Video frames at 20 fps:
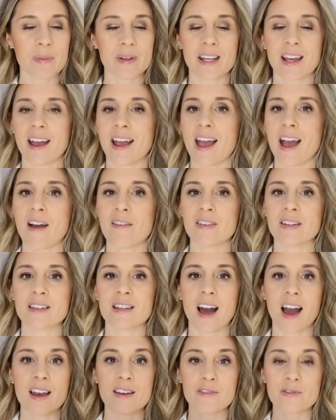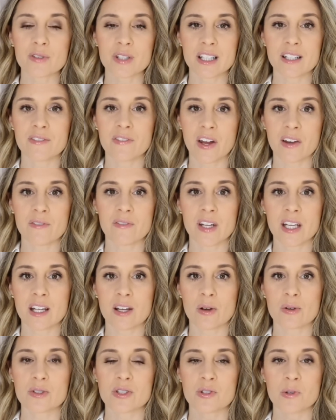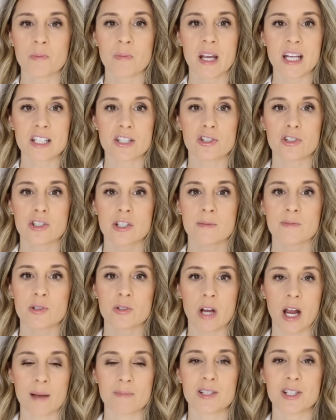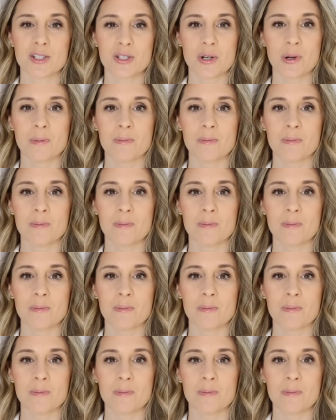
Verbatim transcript: But yeah, I have a lot of really fun videos, so make sure you're subscribed so you don't